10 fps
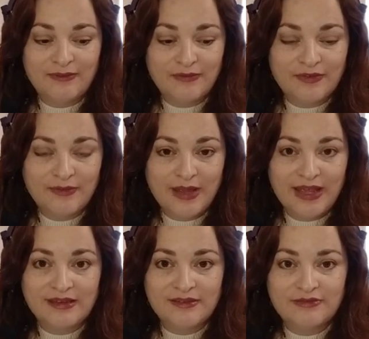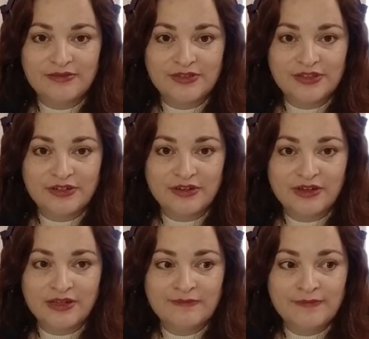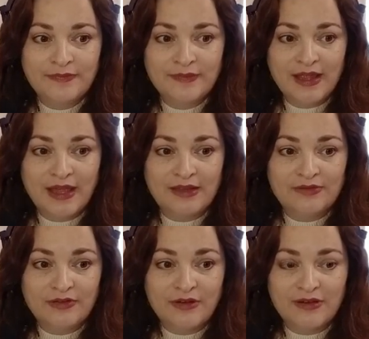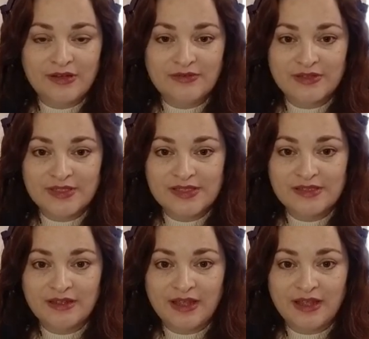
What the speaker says: for men, for sure, and for all of us.